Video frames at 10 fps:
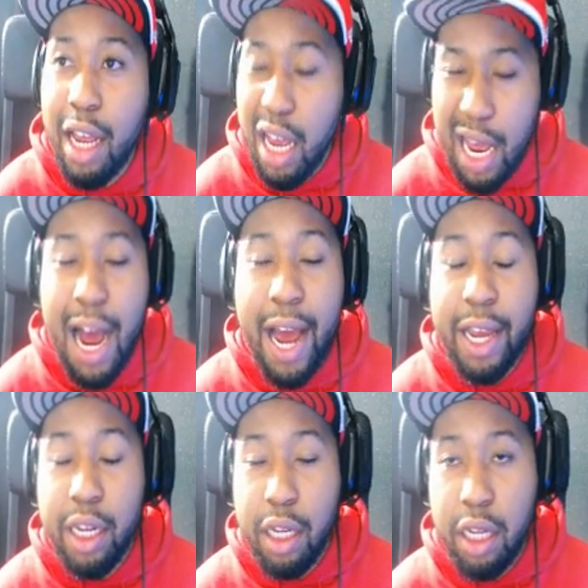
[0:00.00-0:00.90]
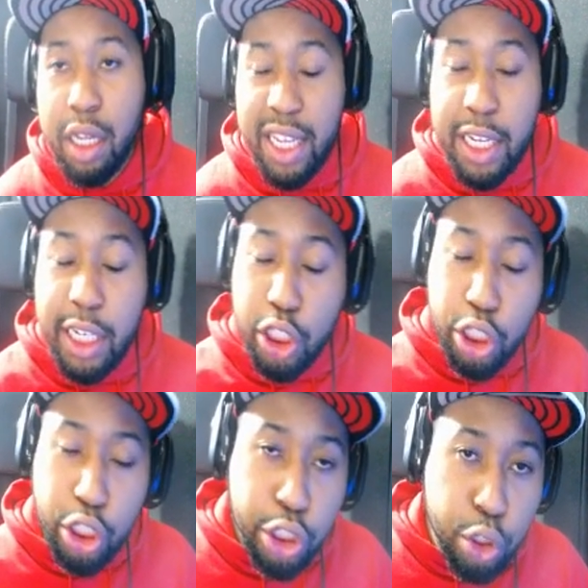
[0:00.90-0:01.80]
I think he's a
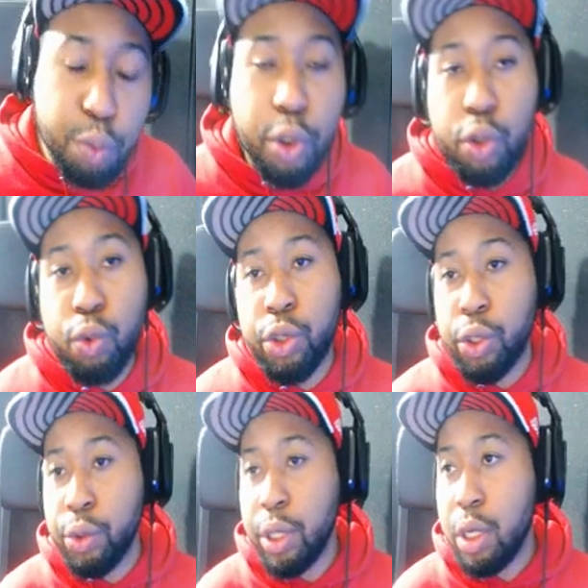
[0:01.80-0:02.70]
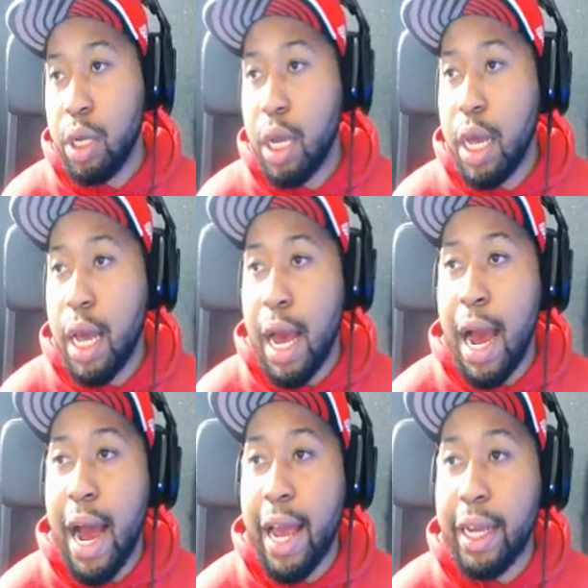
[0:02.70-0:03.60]
super cool dude.
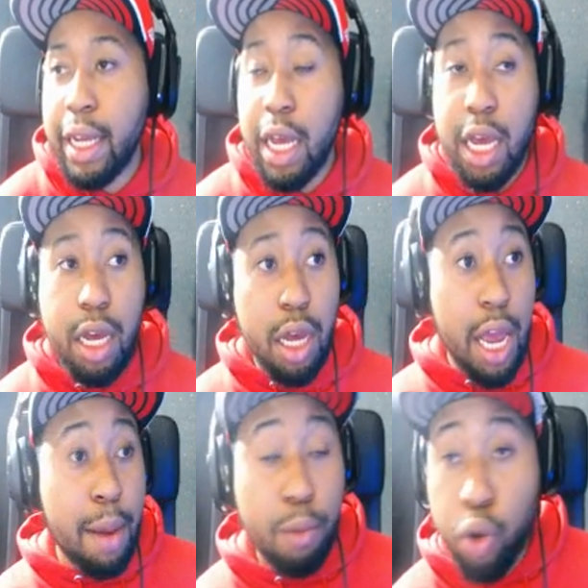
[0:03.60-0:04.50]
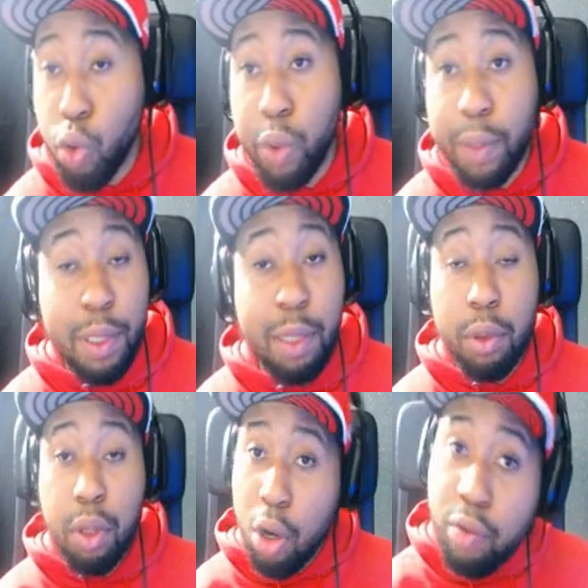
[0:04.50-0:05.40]
I am cool with
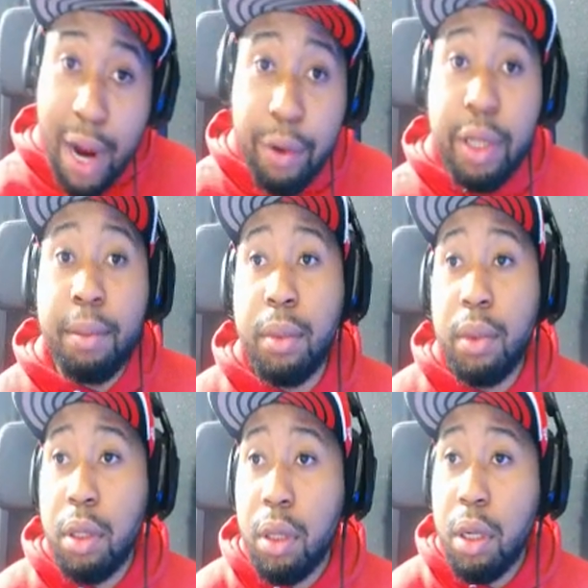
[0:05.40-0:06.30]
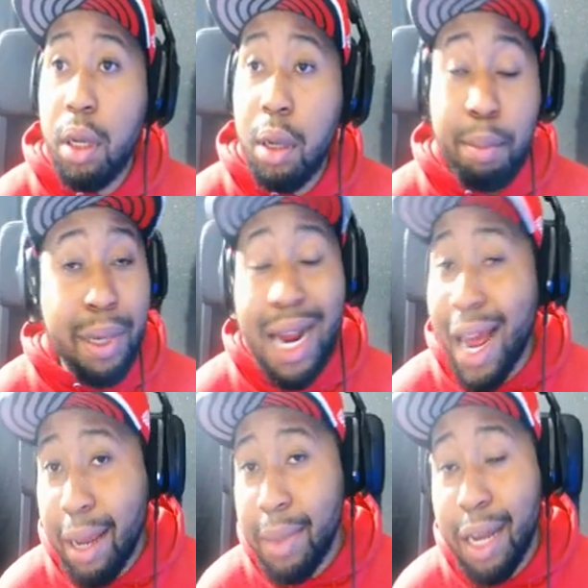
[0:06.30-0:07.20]
people around him. But
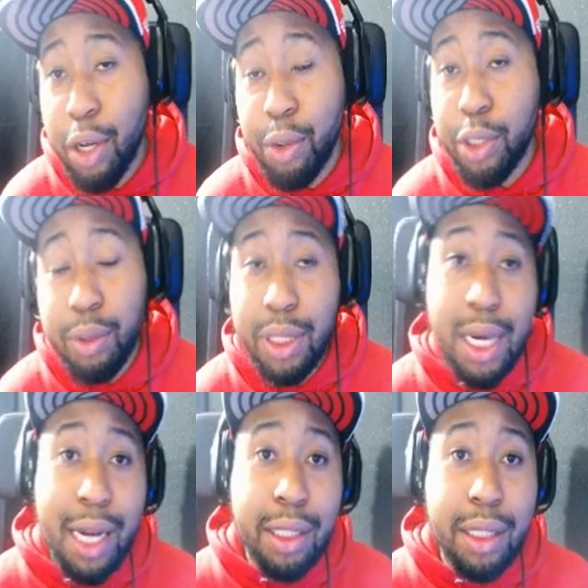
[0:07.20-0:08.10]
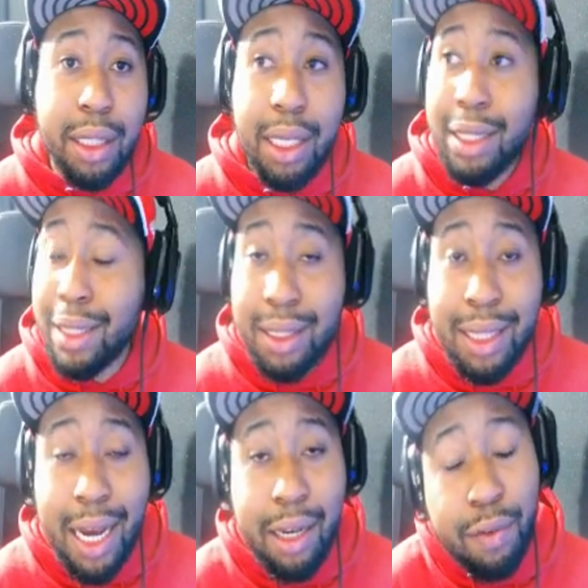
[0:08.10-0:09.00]
I'm not going to a
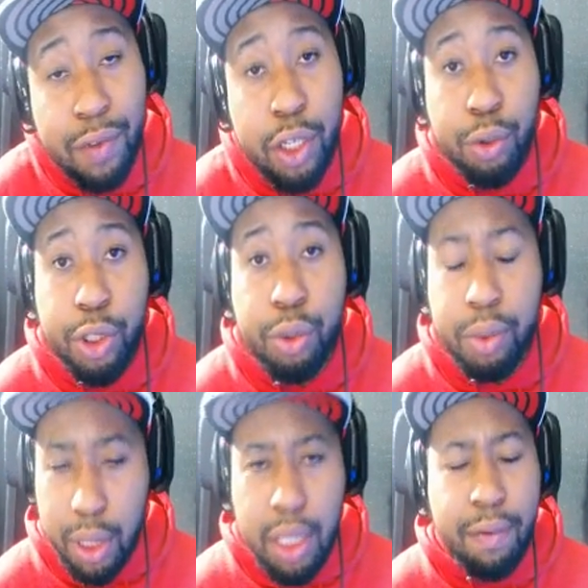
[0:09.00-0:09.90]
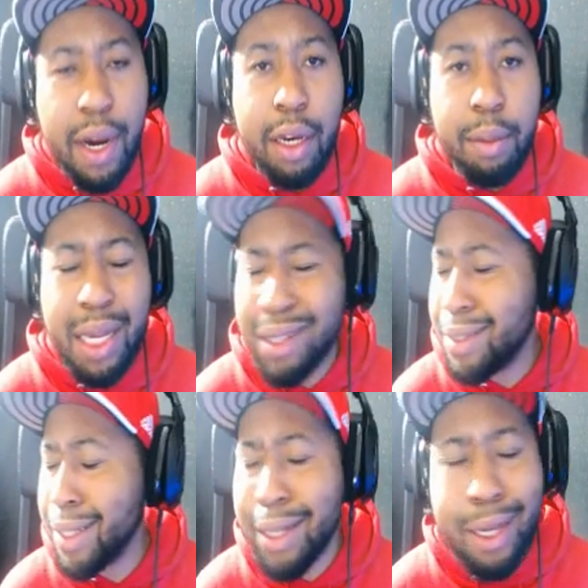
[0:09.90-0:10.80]
Tekashi69 video shoot. He invited me. I
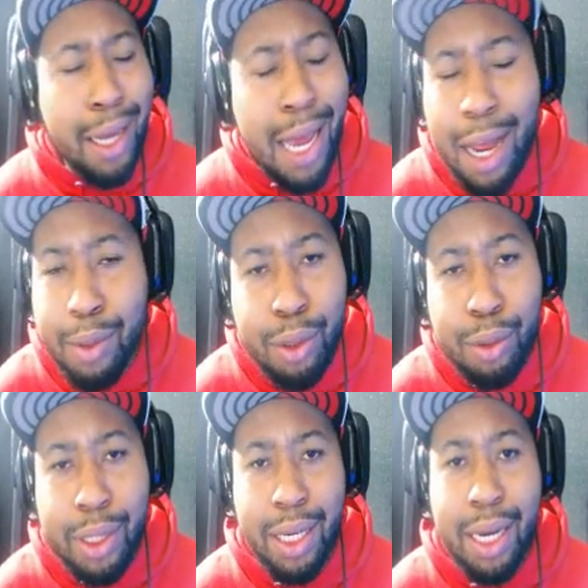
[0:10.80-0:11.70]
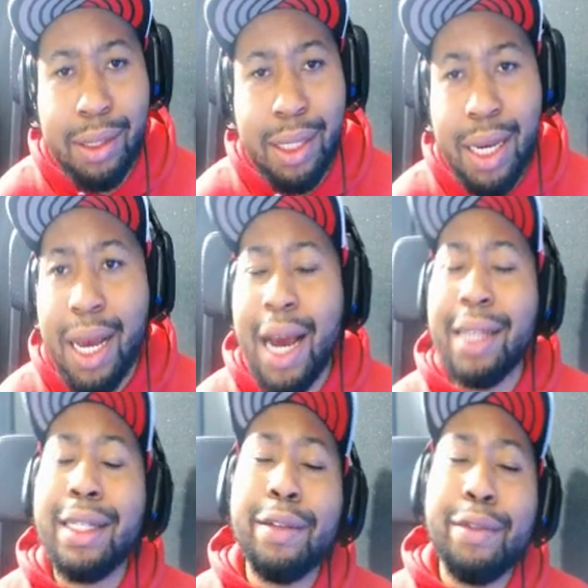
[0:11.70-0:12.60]
said, absolutely not. I
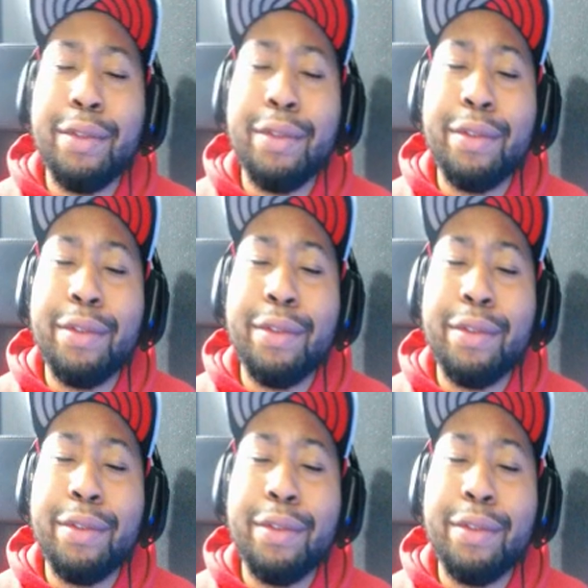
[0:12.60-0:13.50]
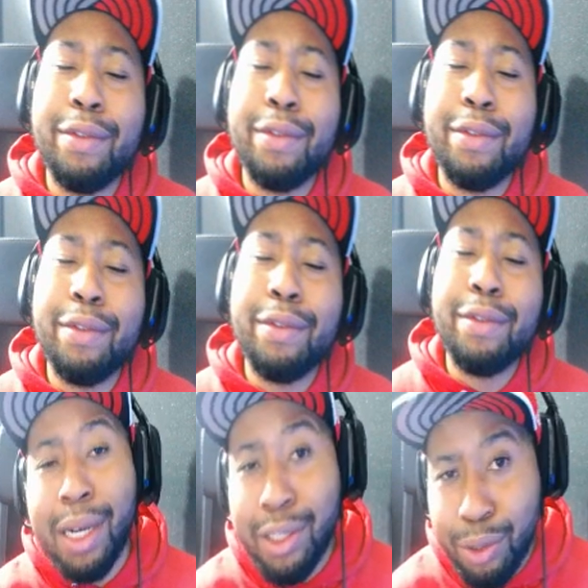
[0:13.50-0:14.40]
said, if there's a problem, I'll be sitting in
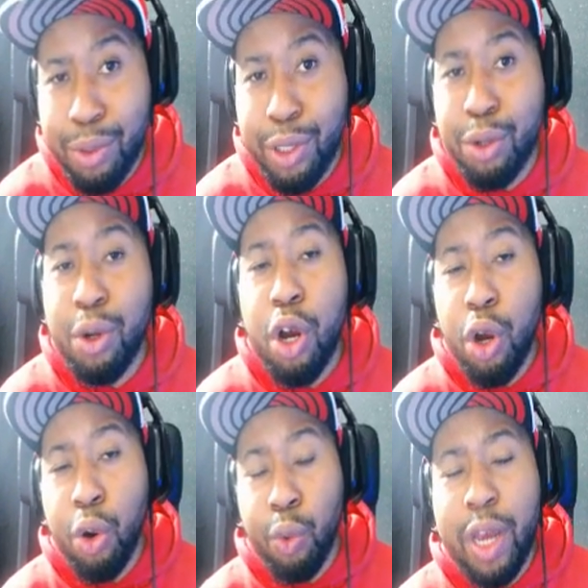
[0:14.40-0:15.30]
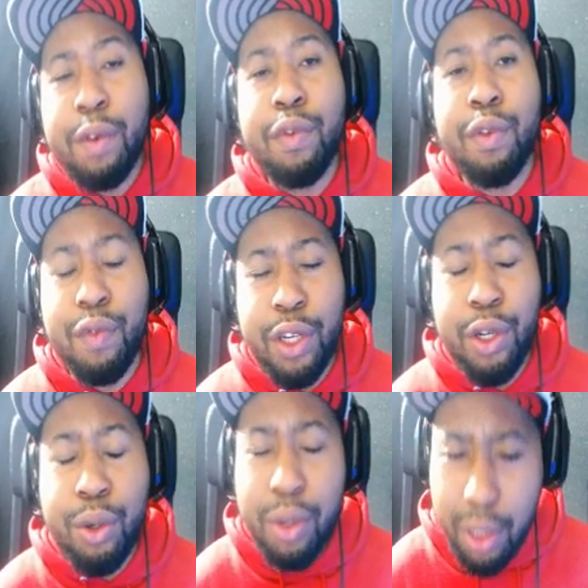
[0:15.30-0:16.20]
my studio waiting for the
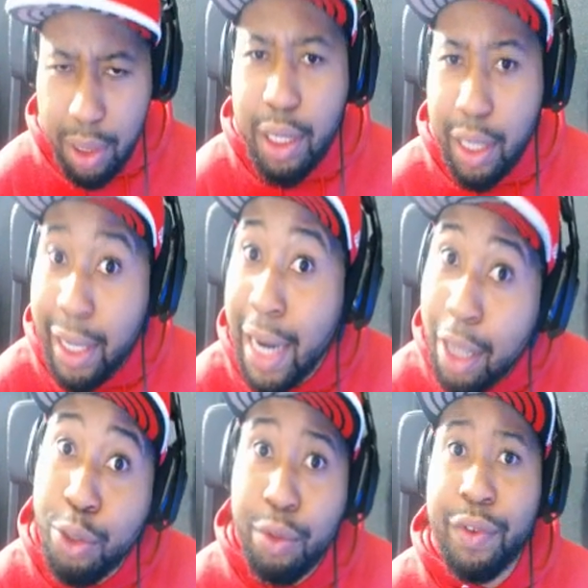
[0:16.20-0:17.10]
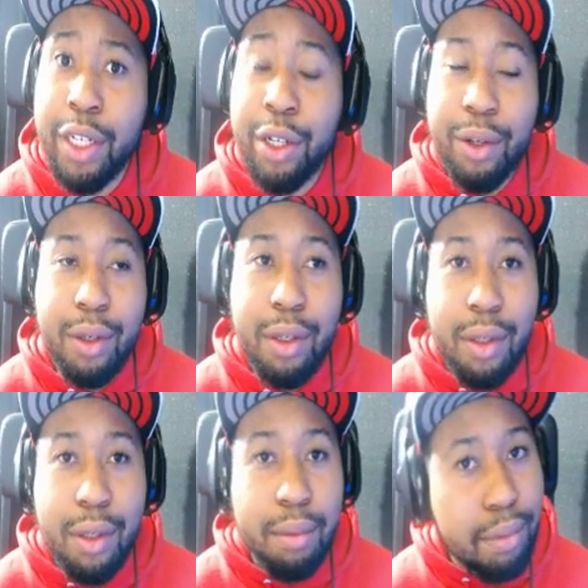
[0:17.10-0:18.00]
video, and I'll do a video.
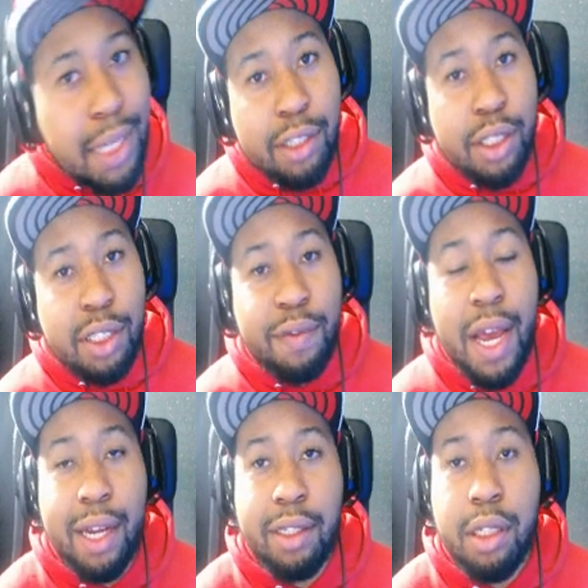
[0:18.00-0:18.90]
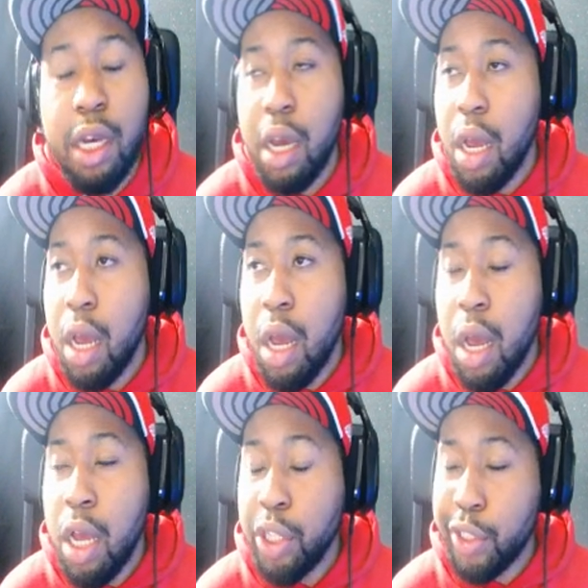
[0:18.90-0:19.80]
That's just the facts.
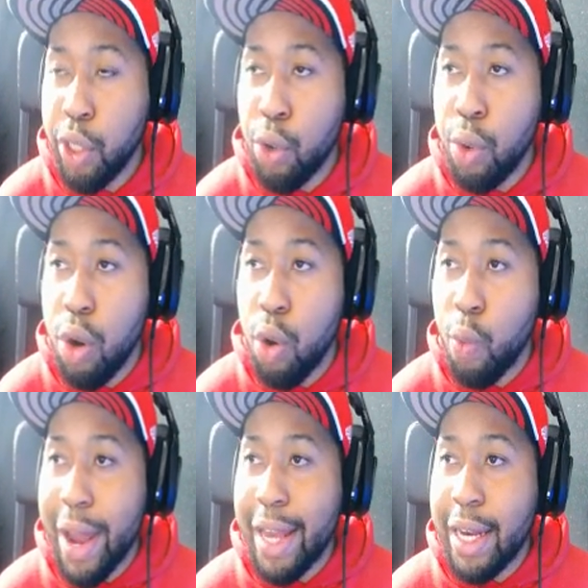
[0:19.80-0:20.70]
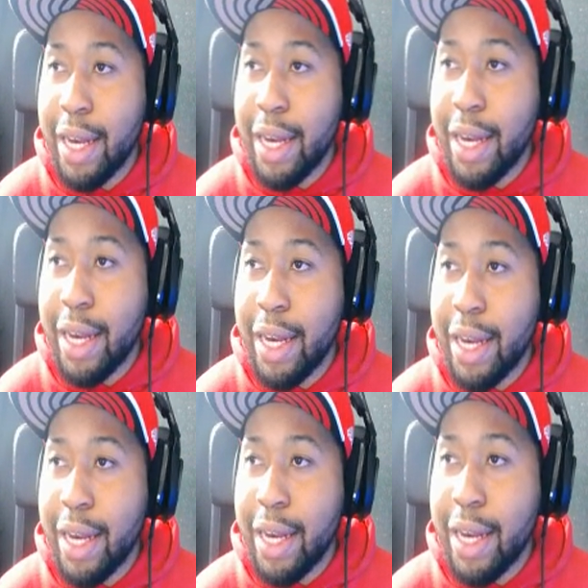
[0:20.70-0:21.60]
So when
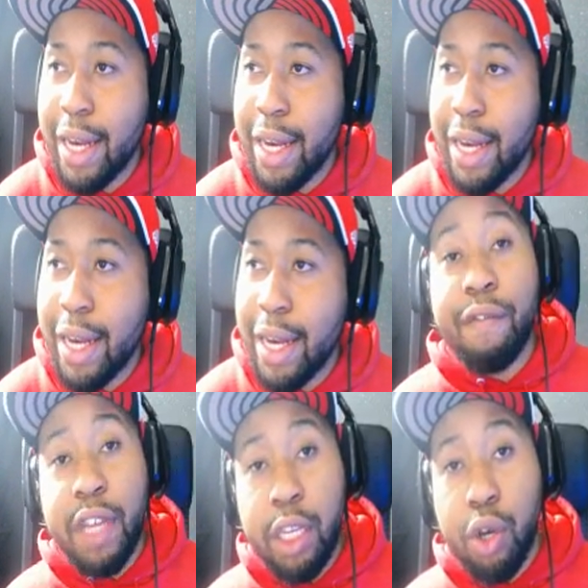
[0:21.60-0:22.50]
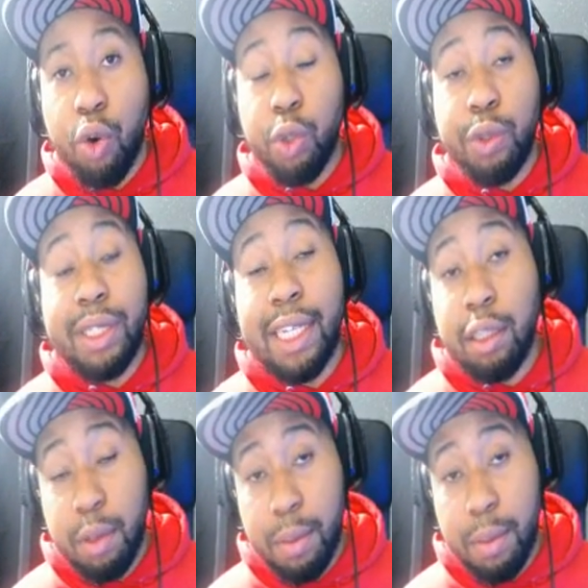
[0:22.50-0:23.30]
I saw a video, which was sent to me by